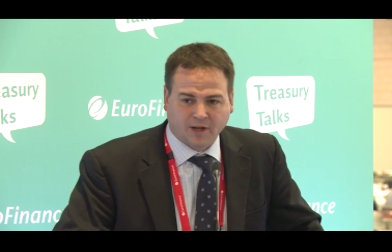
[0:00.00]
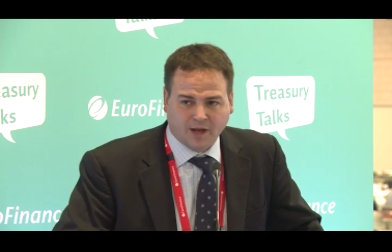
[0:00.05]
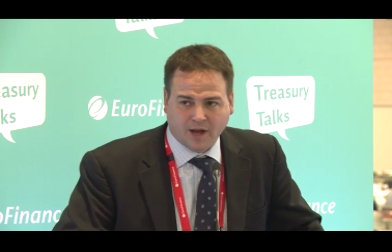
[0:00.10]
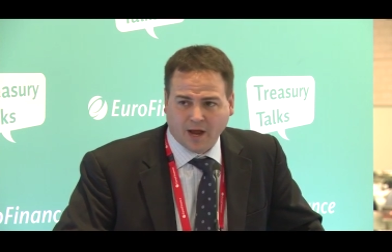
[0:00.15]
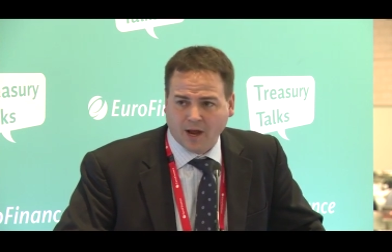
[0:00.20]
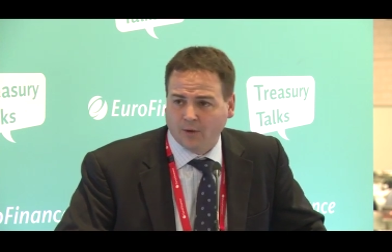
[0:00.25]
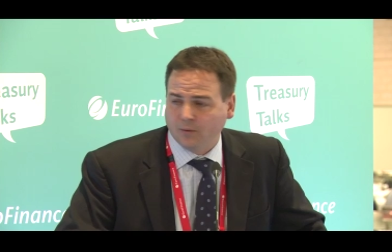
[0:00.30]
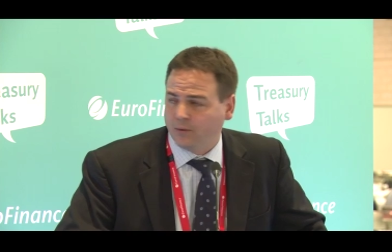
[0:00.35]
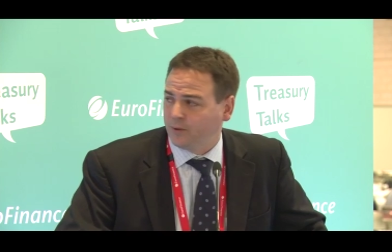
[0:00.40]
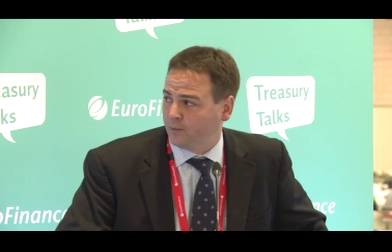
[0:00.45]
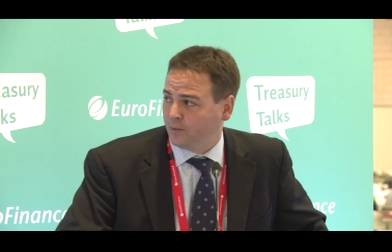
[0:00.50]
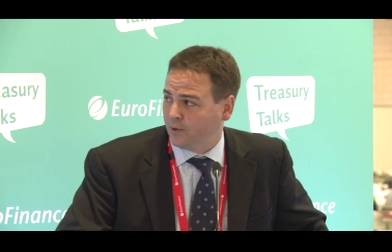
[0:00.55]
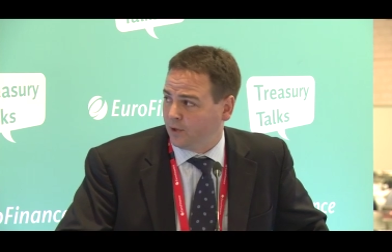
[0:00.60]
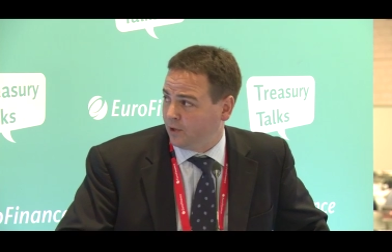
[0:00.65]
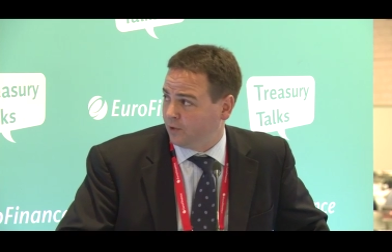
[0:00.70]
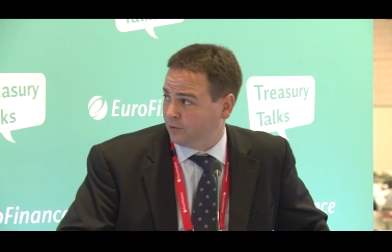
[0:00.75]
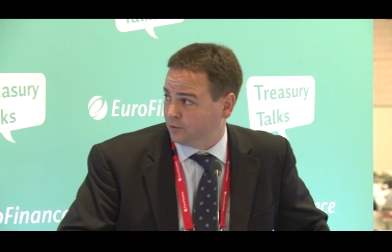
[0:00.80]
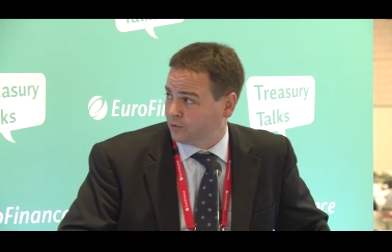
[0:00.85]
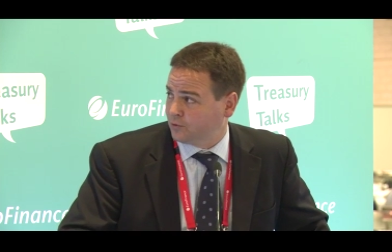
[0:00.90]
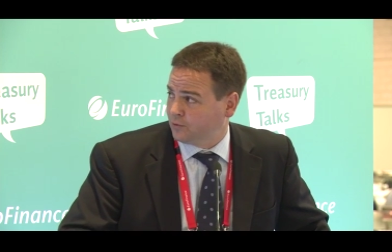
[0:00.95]
how it
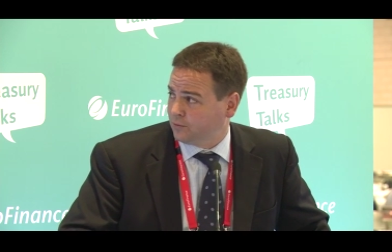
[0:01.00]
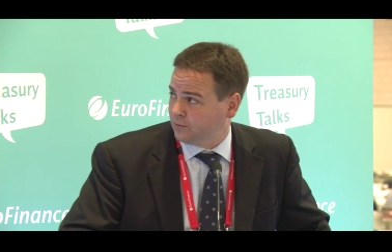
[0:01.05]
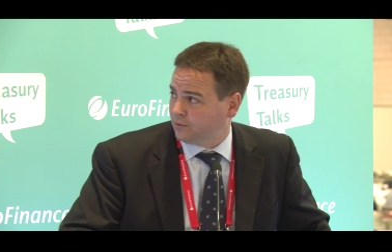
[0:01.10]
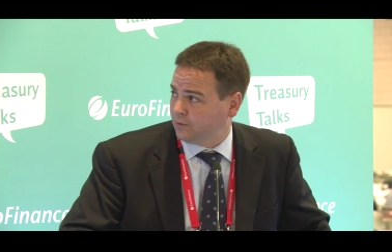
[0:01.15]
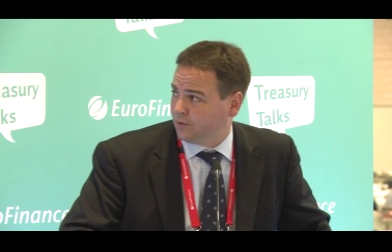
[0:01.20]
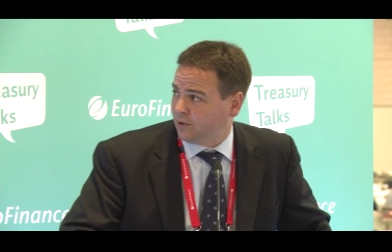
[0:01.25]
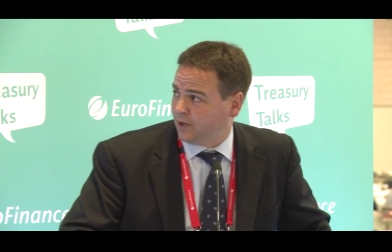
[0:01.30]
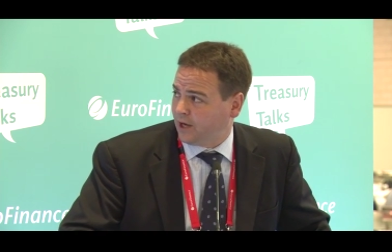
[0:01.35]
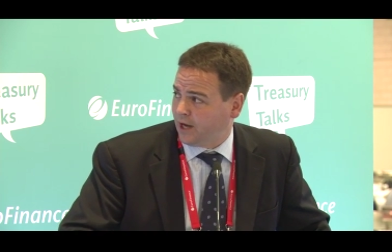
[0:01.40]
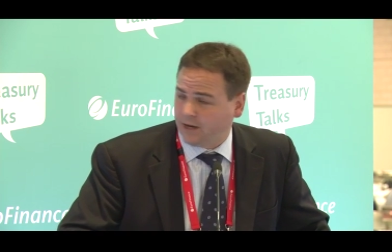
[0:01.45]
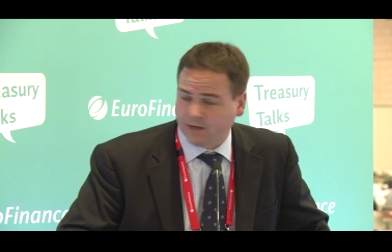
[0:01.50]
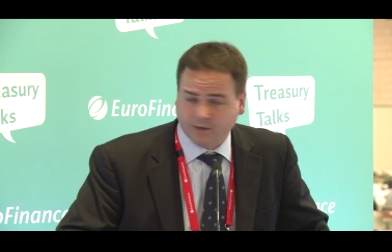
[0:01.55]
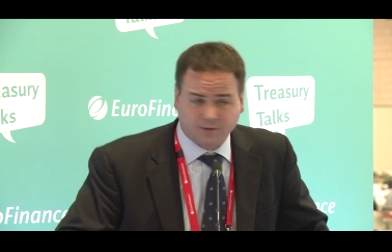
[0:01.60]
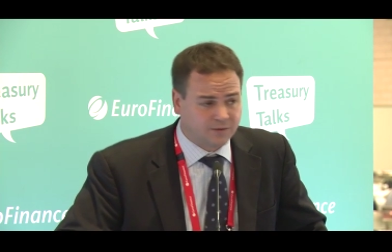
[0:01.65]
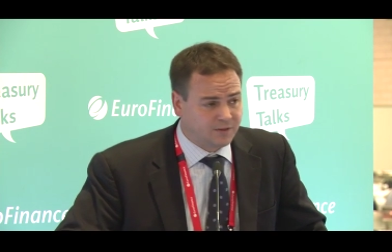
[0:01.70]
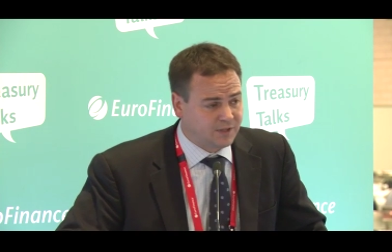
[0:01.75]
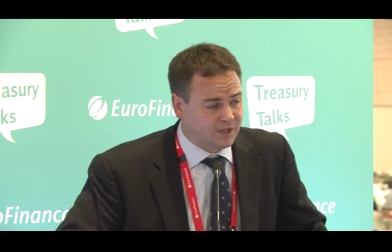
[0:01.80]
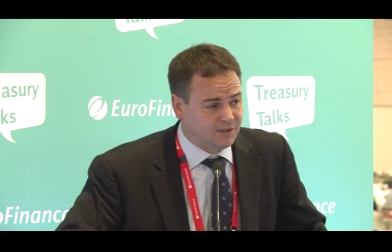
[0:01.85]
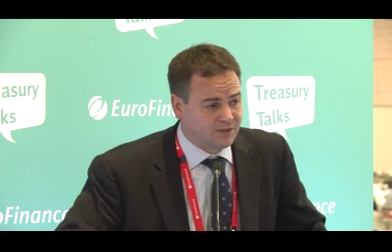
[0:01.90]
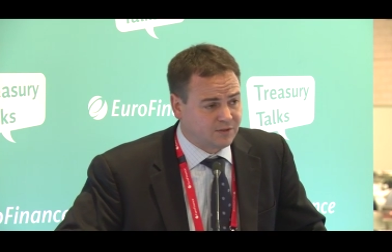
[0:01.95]
will
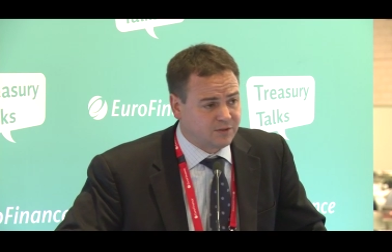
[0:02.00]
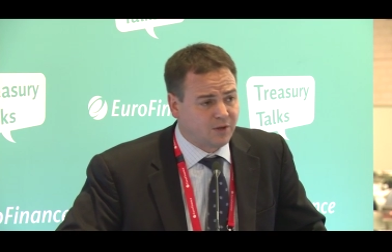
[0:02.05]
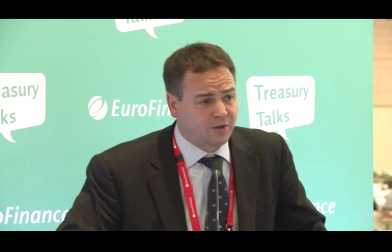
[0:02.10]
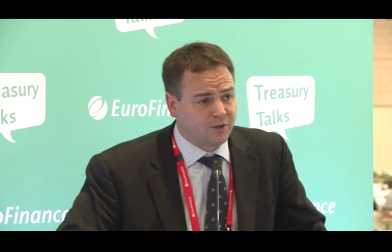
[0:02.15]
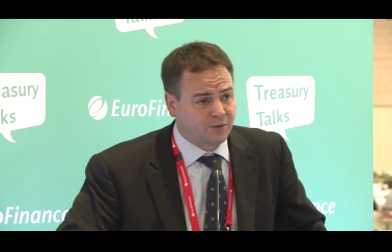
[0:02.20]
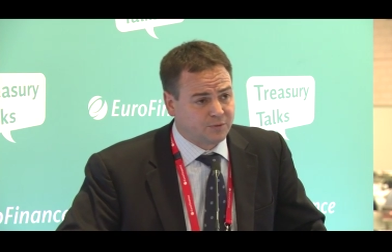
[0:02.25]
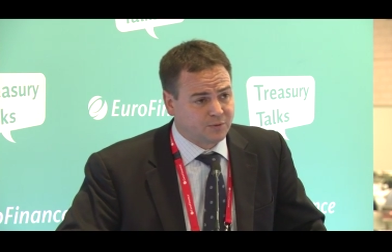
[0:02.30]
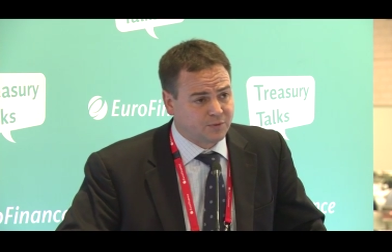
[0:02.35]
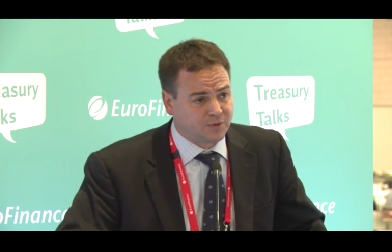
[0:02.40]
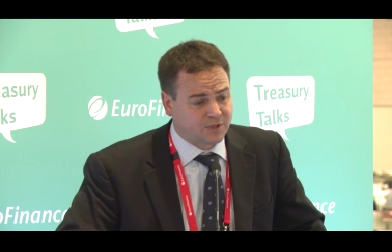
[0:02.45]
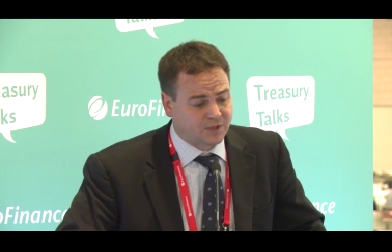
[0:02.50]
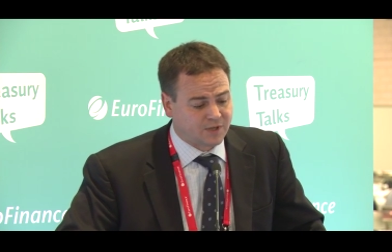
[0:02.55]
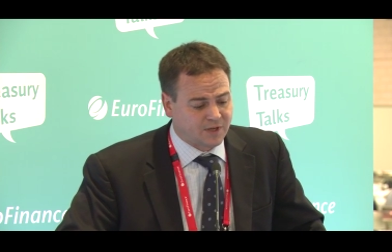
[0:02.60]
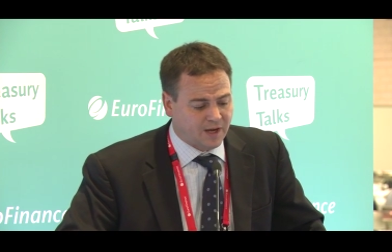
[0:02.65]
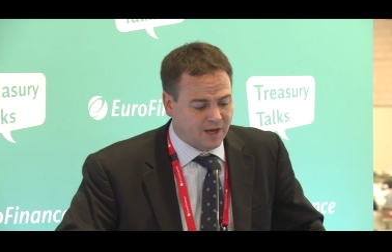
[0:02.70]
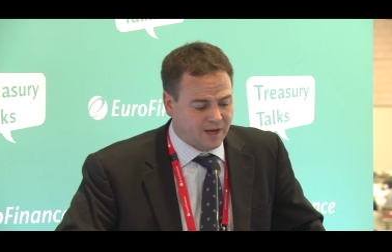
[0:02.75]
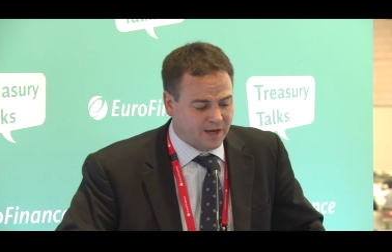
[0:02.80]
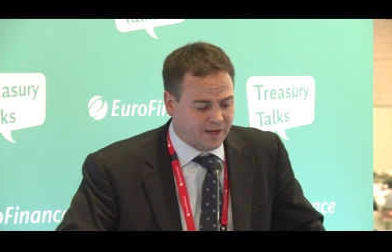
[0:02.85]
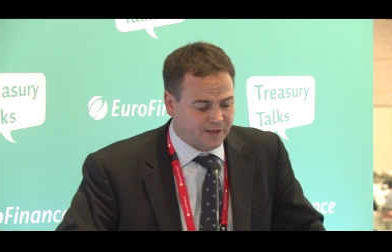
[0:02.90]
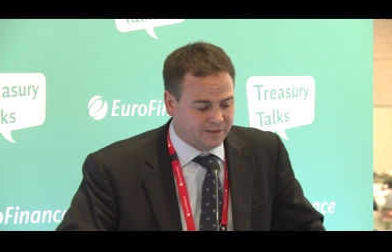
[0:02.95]
handle these loans
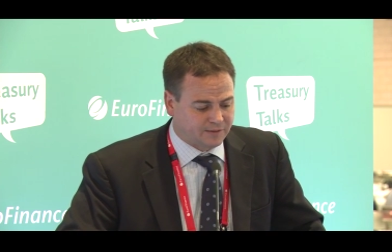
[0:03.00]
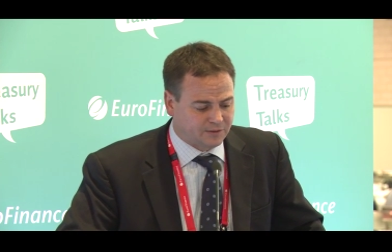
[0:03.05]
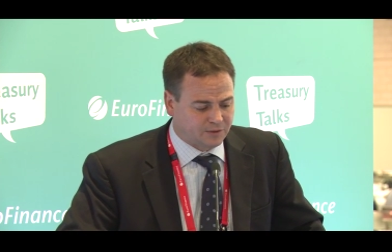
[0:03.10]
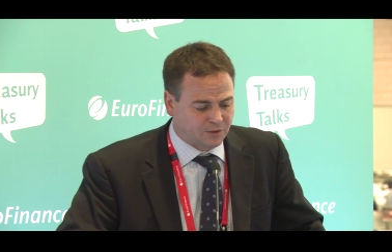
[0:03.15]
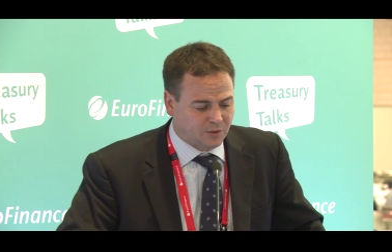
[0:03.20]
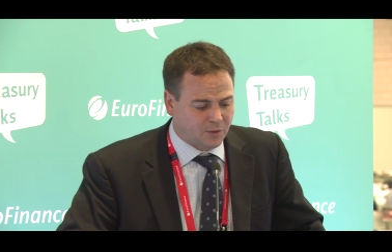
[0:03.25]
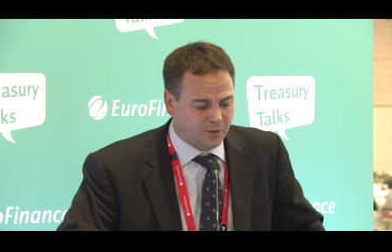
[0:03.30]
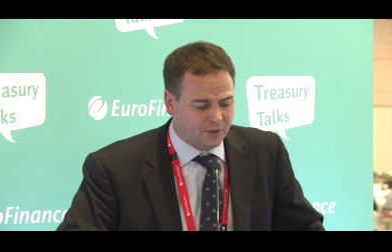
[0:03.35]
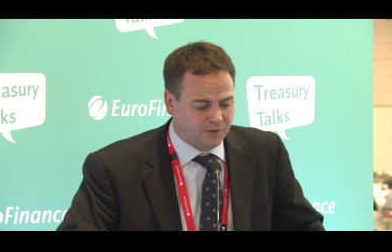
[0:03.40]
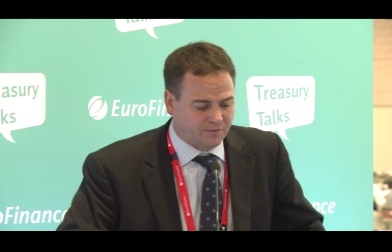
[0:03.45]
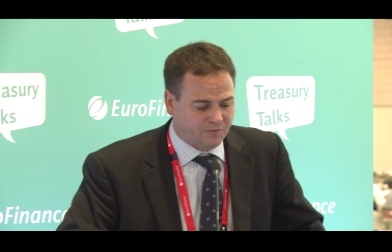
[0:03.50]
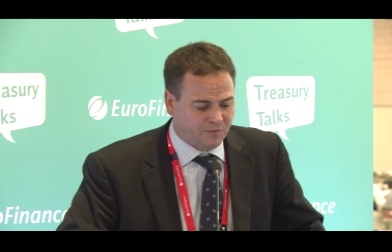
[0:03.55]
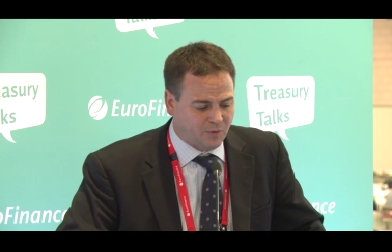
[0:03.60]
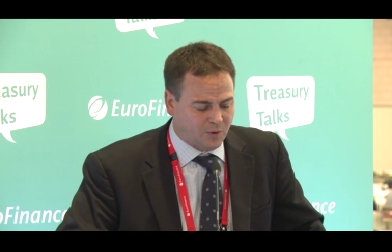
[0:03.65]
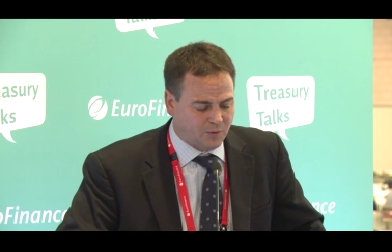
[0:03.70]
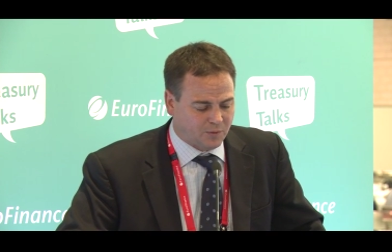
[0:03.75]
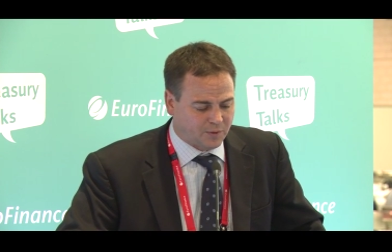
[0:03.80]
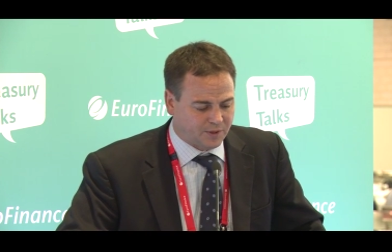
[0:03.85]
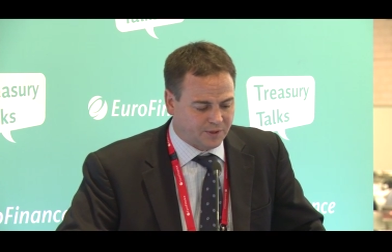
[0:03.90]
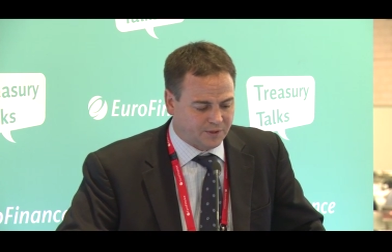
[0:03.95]
going
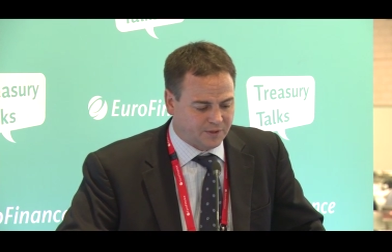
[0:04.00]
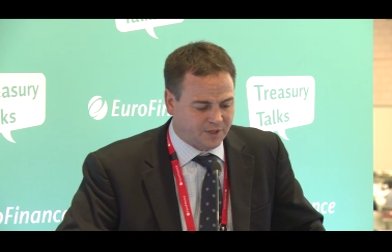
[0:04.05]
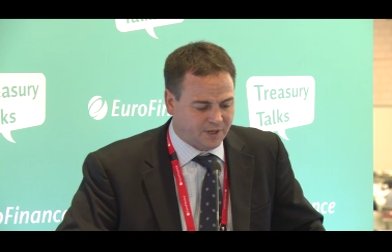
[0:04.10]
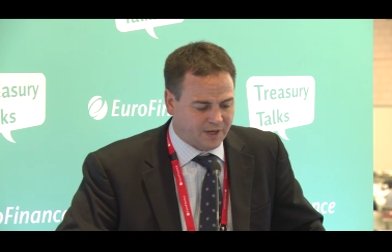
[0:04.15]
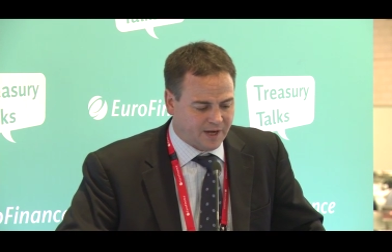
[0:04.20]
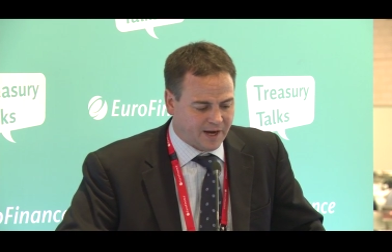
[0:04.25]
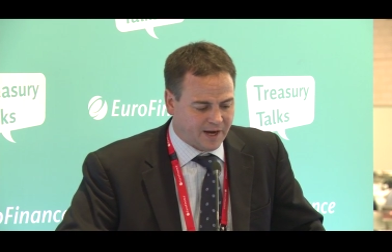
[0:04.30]
forward